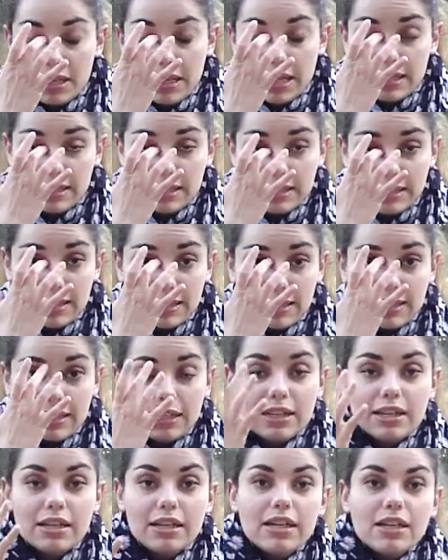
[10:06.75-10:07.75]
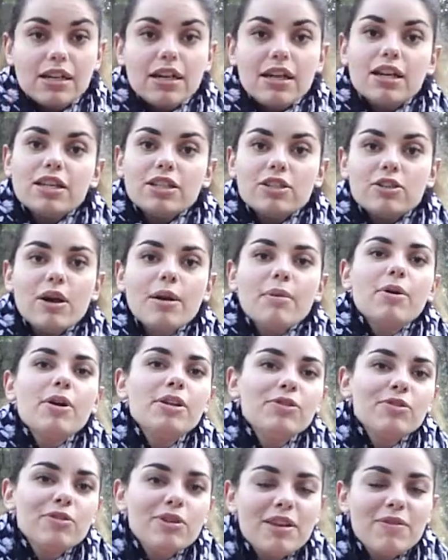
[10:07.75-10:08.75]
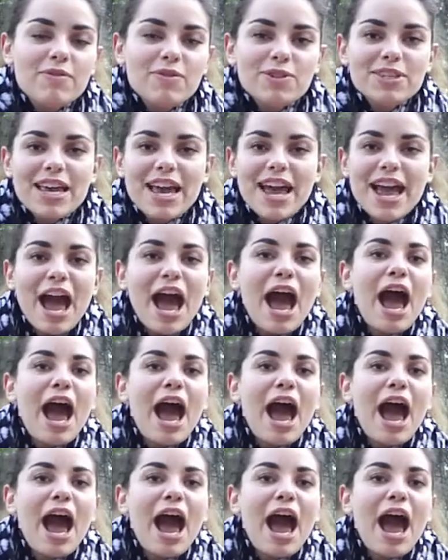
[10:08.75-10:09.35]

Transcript: Yes. So I'm going to leave you there.